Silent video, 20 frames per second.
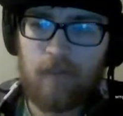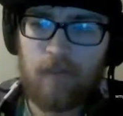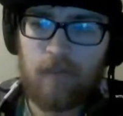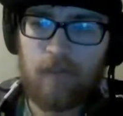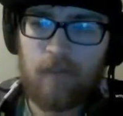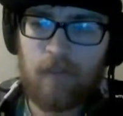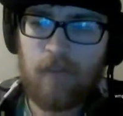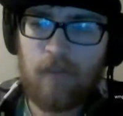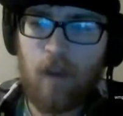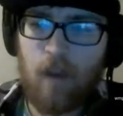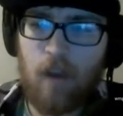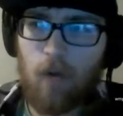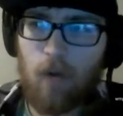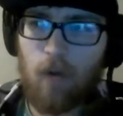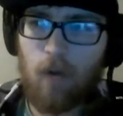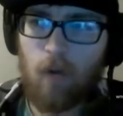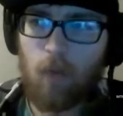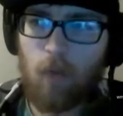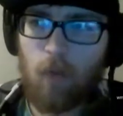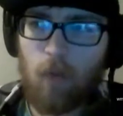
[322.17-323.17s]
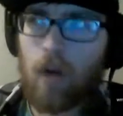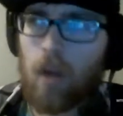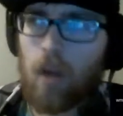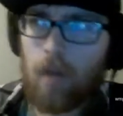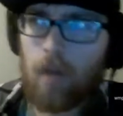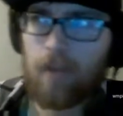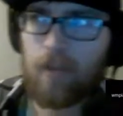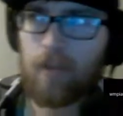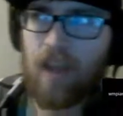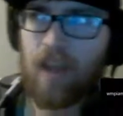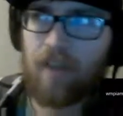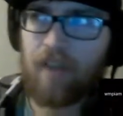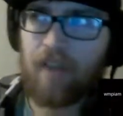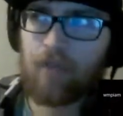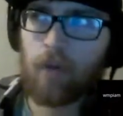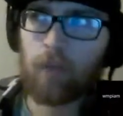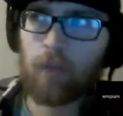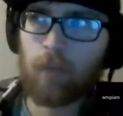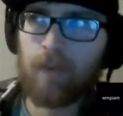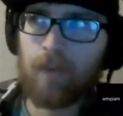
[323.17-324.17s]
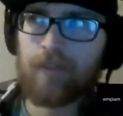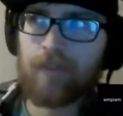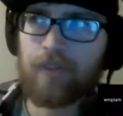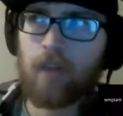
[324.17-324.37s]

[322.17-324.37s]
So we're on a platform with,